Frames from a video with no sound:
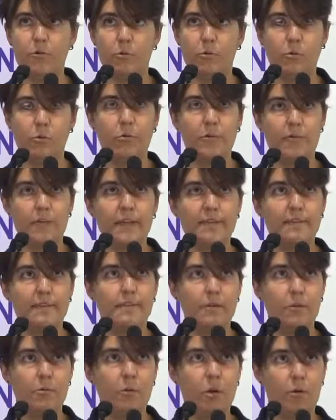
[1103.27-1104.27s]
that's
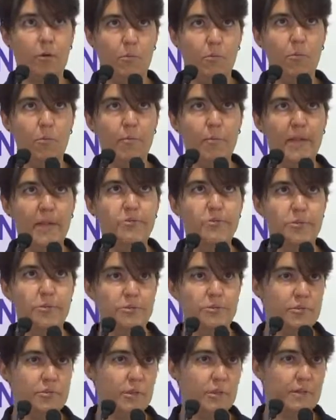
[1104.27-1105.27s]
a major
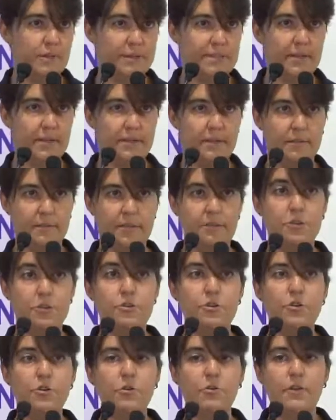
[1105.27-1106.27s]
source of uncertainty. The
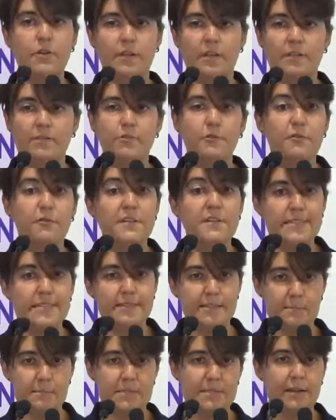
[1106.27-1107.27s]
second is the physics
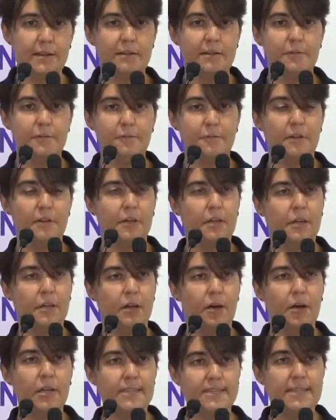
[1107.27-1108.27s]
itself
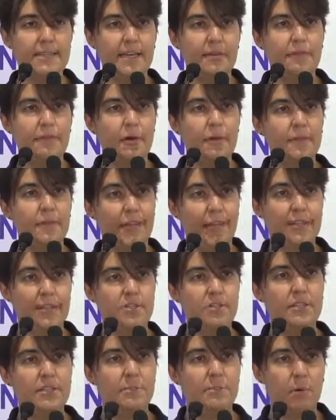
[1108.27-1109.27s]
of the ice
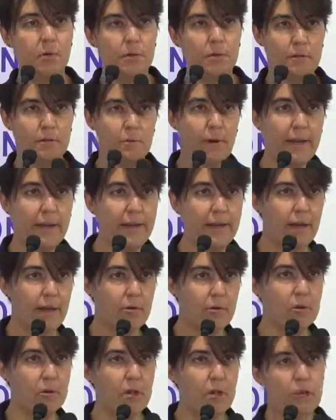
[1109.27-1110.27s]
sheet model. Right
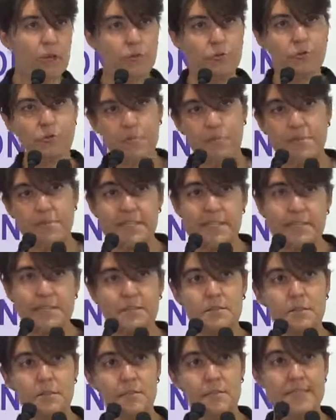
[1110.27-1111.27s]
now, those processes
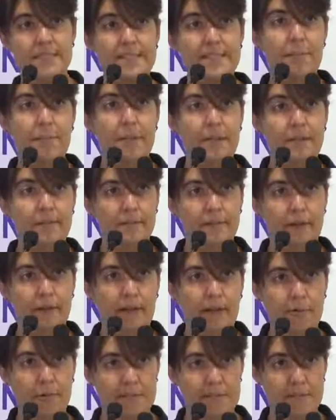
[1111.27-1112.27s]
of instability I
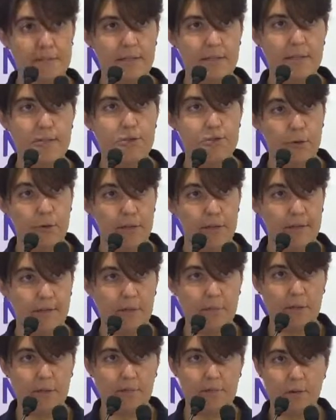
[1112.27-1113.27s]
was illustrating
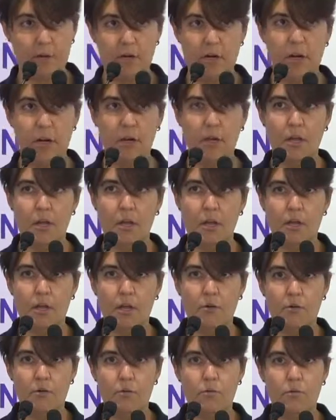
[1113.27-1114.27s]
before,
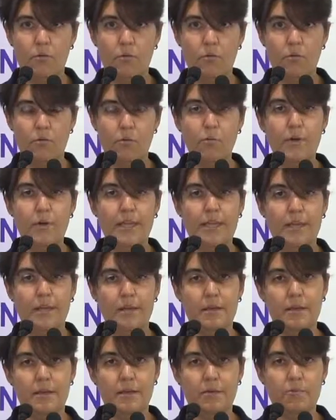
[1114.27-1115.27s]
we
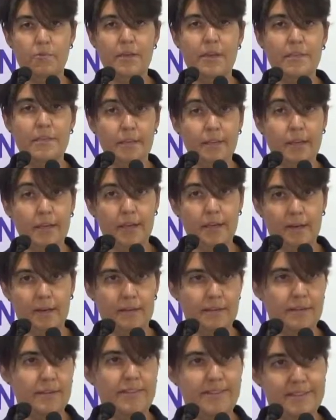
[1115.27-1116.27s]
think
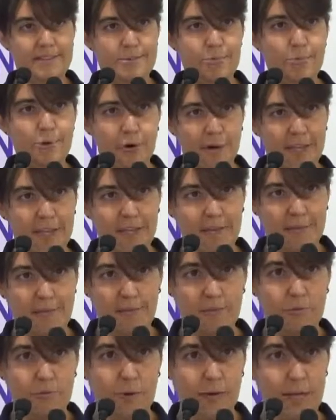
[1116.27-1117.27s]
this is working
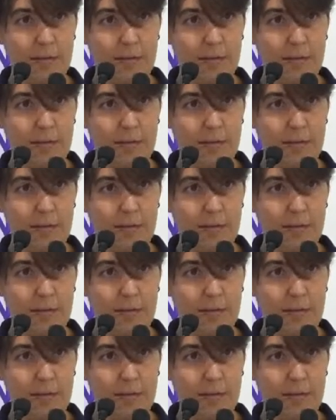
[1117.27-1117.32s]
this way,